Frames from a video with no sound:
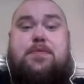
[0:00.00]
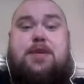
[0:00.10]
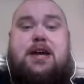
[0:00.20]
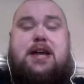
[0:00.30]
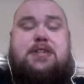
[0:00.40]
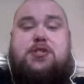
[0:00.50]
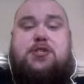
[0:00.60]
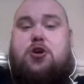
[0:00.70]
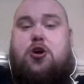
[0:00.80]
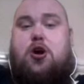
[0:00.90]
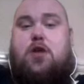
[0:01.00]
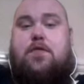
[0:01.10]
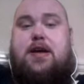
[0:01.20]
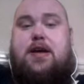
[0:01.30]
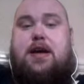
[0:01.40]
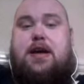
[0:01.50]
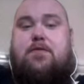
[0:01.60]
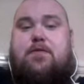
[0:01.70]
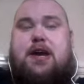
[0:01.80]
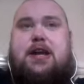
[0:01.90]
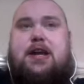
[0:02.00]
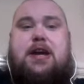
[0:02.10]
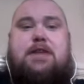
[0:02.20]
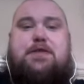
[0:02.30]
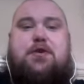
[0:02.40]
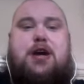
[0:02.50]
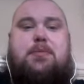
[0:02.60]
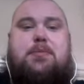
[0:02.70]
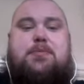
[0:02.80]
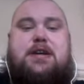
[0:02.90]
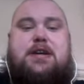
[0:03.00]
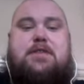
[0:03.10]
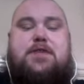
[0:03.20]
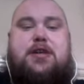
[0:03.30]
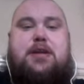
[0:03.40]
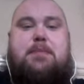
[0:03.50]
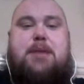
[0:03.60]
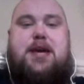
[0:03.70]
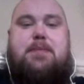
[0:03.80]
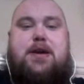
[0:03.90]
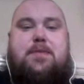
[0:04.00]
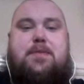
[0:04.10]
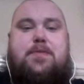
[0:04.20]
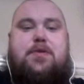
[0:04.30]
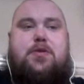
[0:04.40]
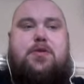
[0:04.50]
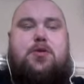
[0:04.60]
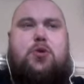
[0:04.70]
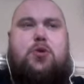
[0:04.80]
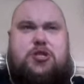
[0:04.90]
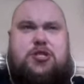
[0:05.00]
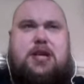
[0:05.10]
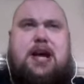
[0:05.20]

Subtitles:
And it's a song off their 1994 album, Definitely Maybe, which had